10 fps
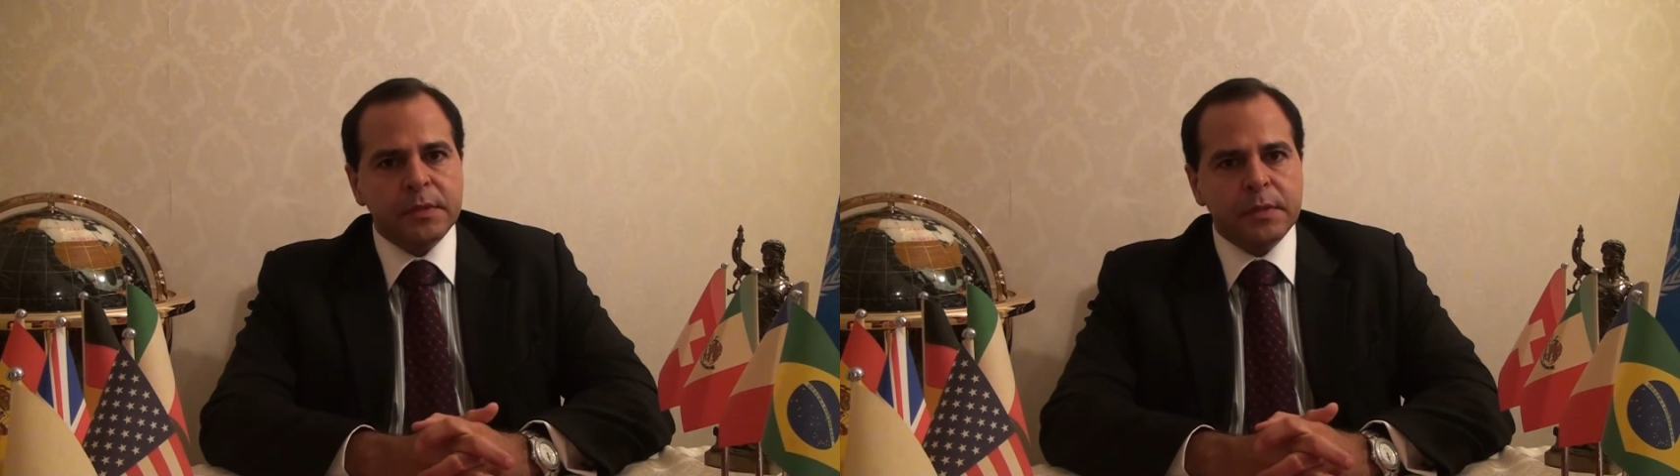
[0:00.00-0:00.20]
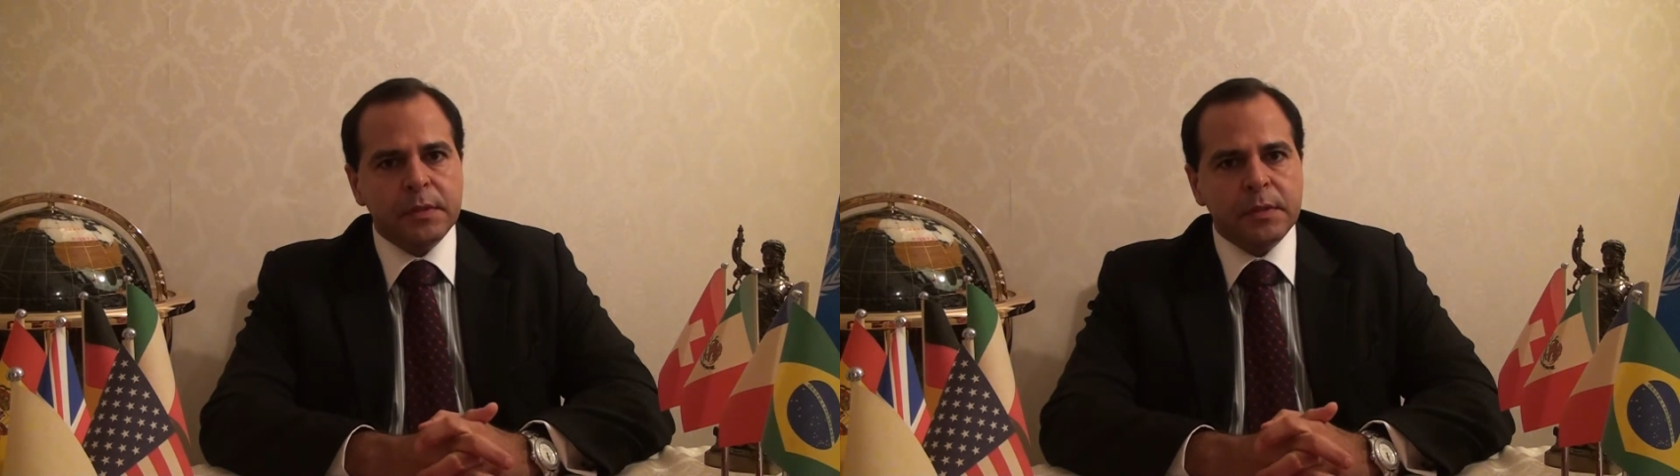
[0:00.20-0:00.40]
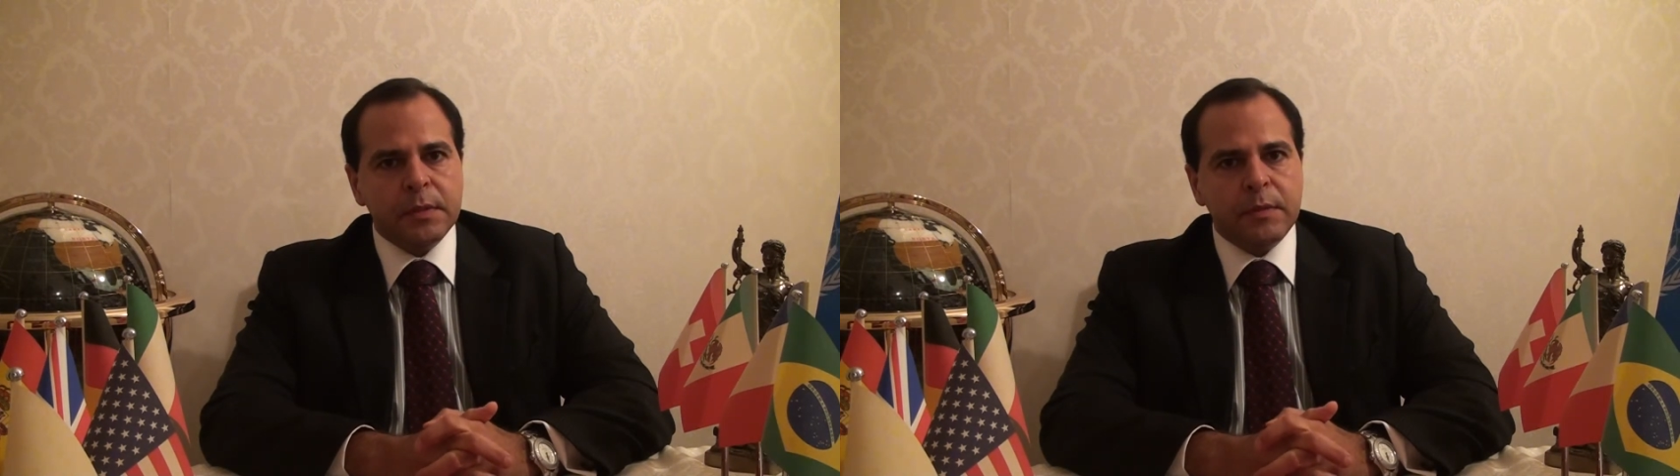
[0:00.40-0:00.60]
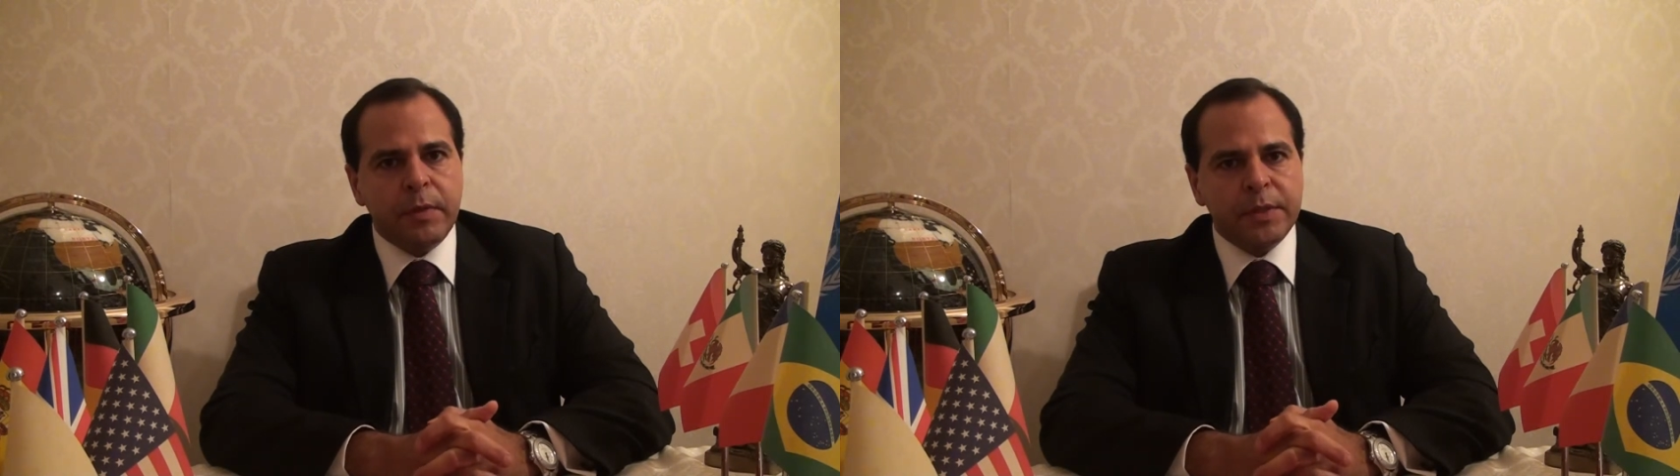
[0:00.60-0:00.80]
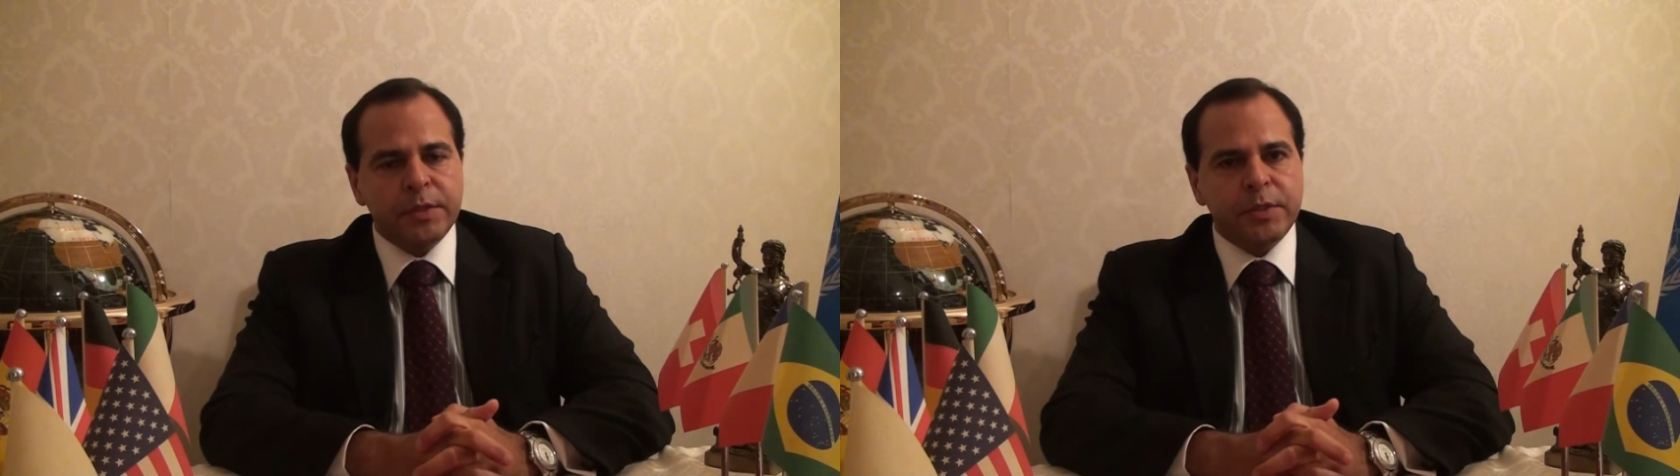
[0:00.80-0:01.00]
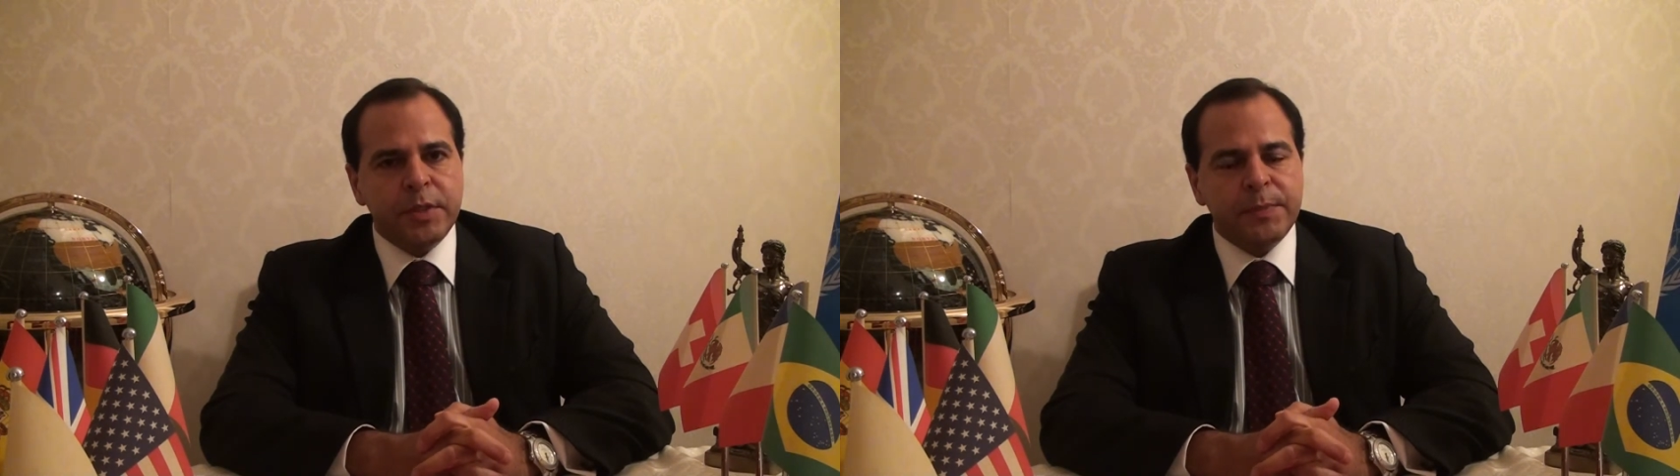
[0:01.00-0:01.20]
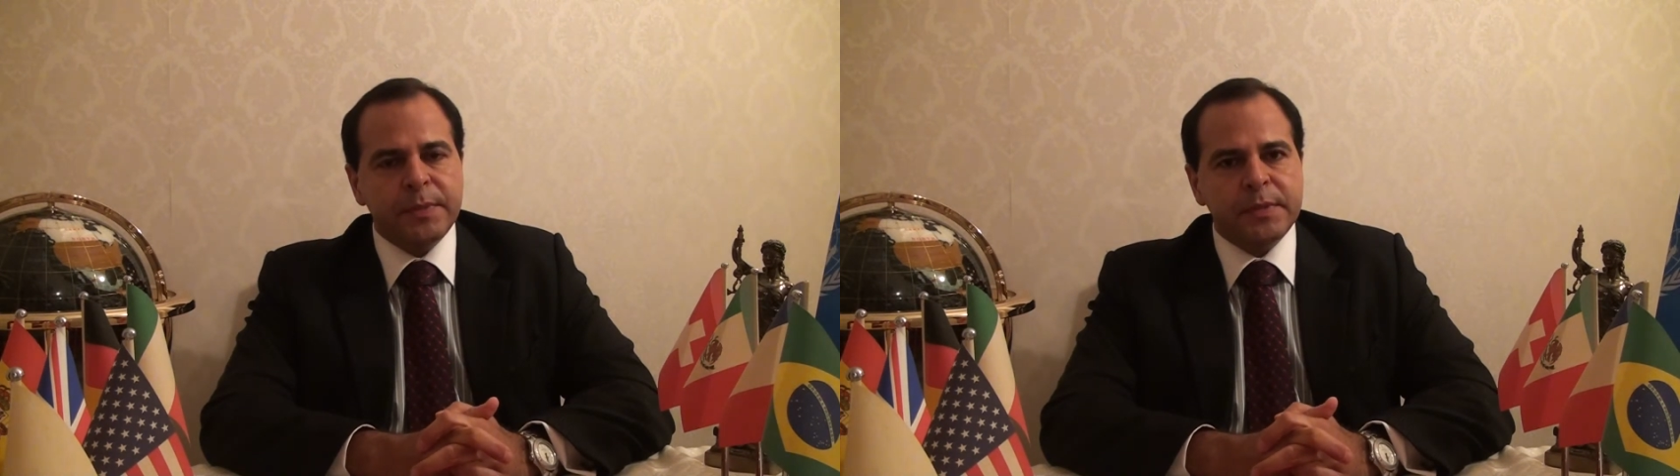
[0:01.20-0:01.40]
uh, the guardianship.